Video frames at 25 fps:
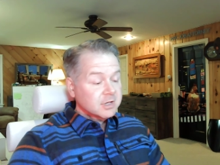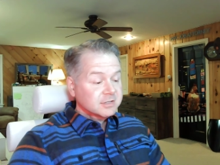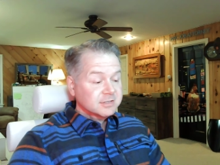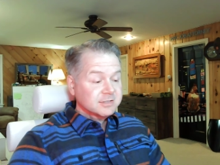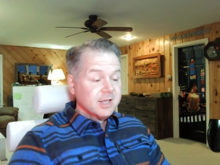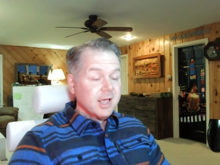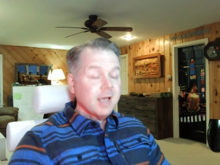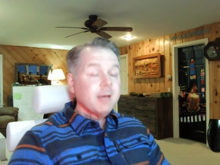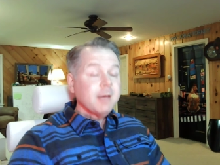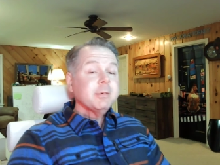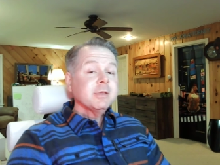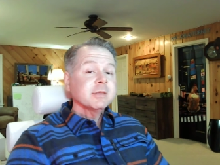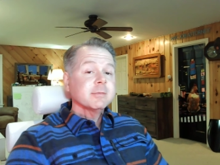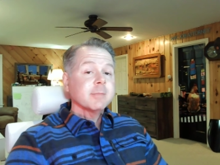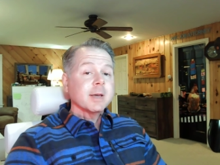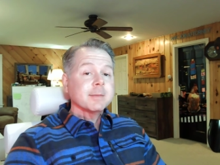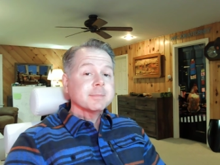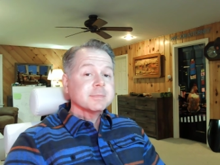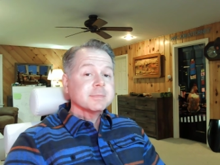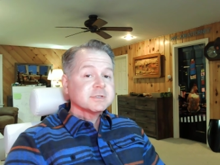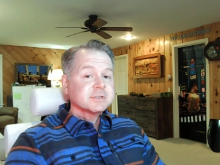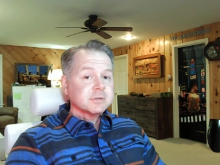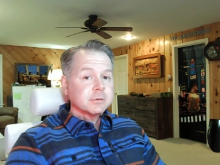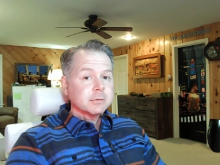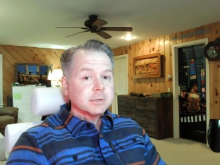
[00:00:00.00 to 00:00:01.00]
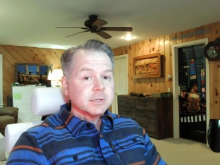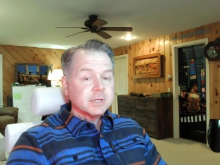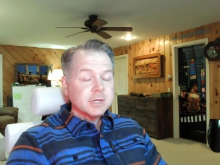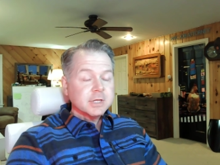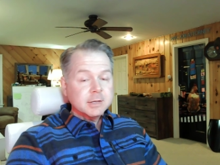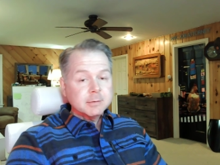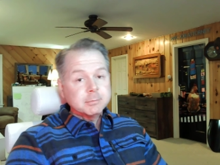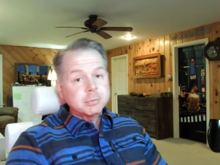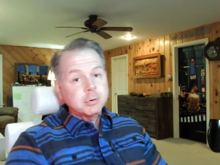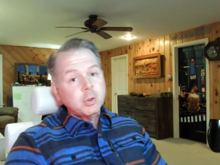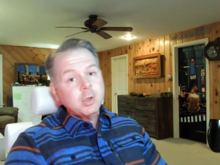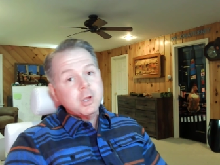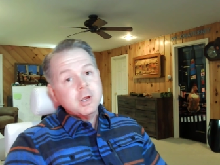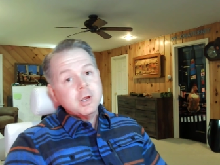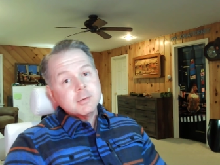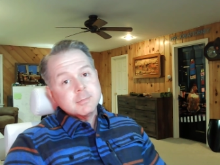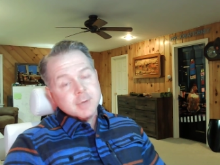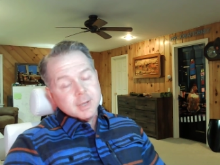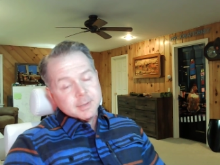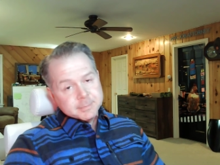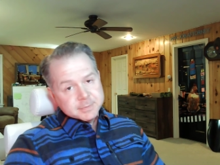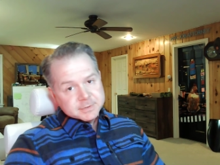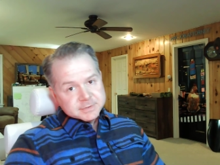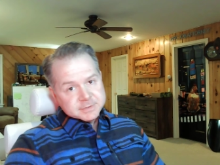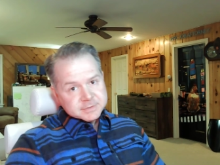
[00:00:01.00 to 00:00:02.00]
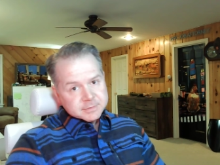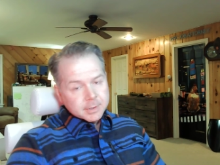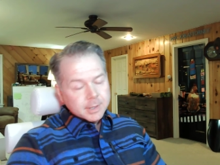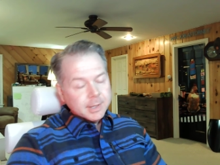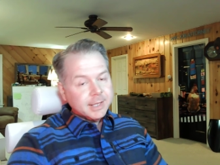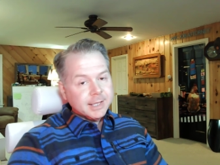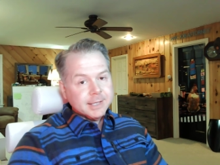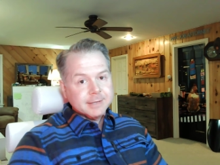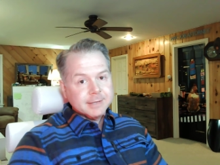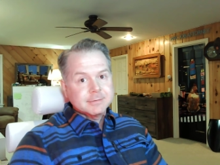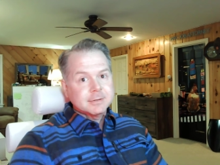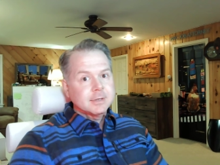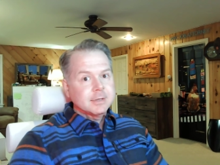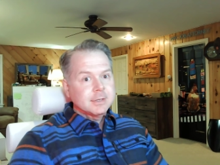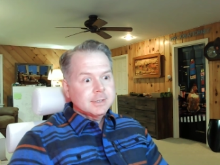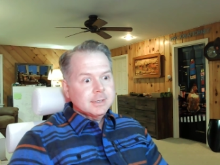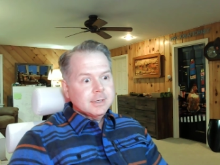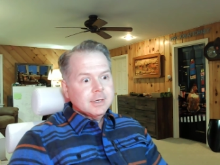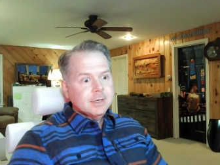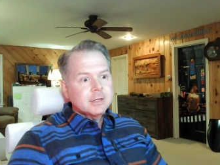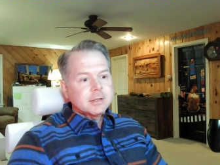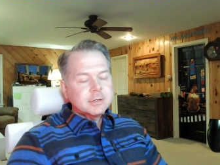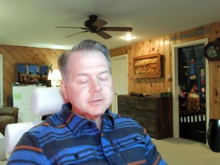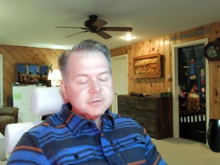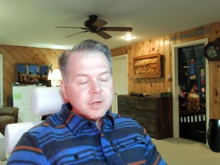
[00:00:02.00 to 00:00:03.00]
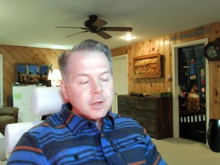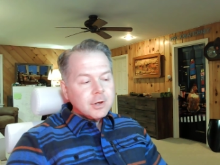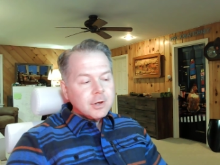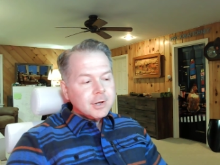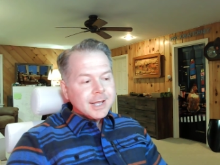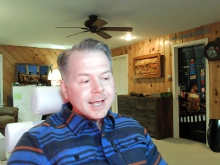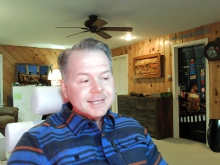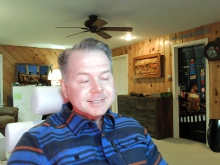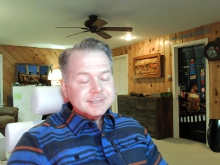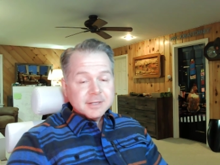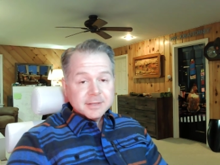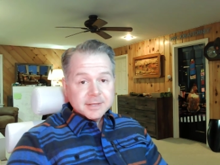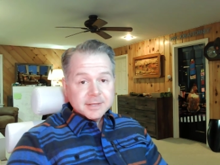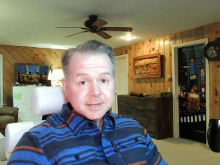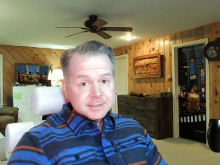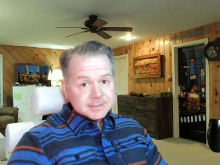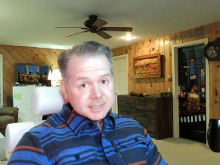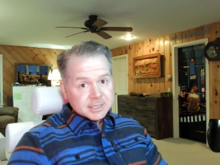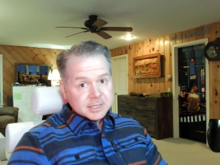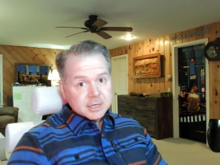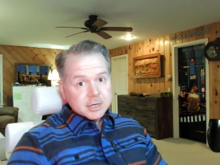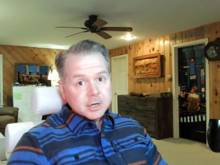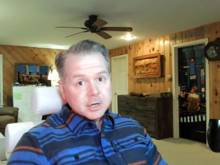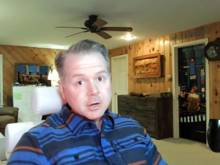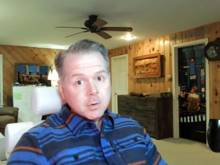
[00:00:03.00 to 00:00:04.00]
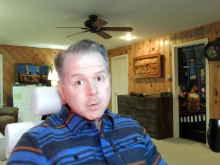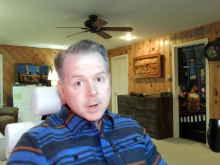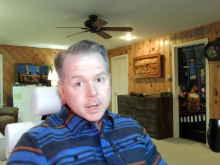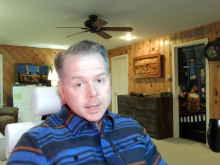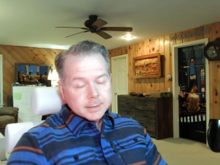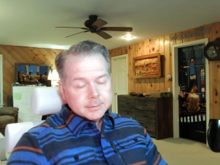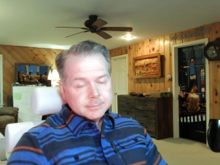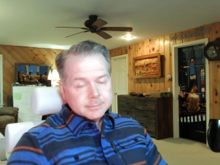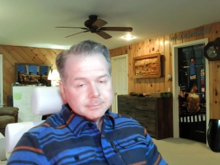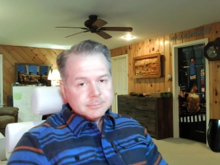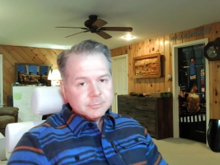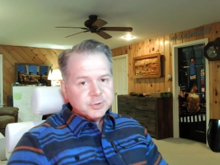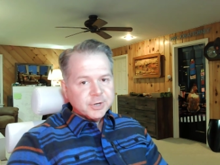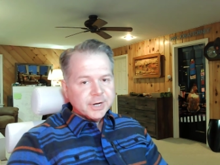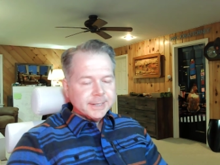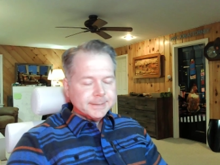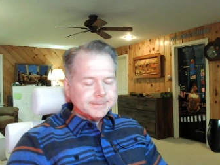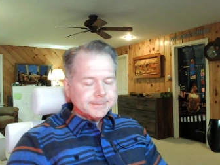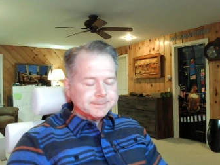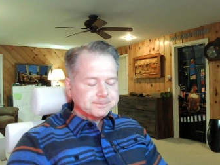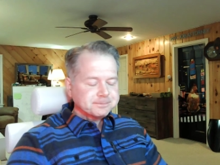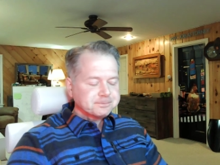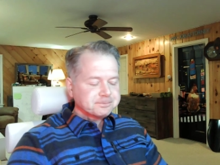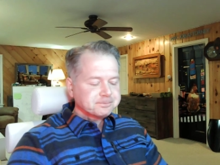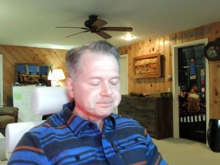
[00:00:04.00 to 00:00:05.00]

Tabitha might be suing. The employer might be suing. Like, there's all kinds of things that could go on, right?